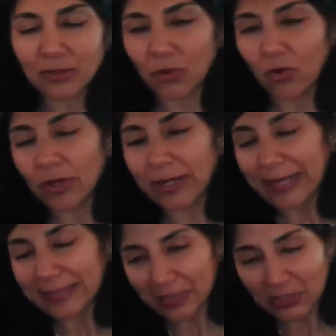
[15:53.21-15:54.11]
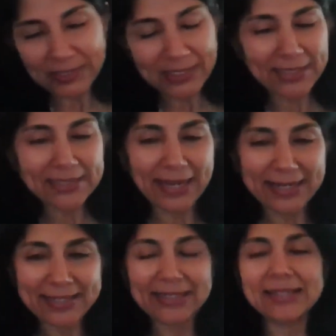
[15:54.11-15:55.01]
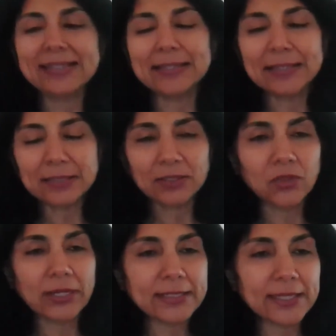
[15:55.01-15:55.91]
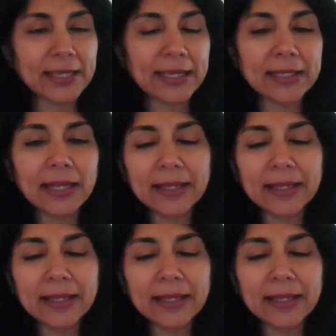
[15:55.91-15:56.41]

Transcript: organizations and these ideas that are circulating, and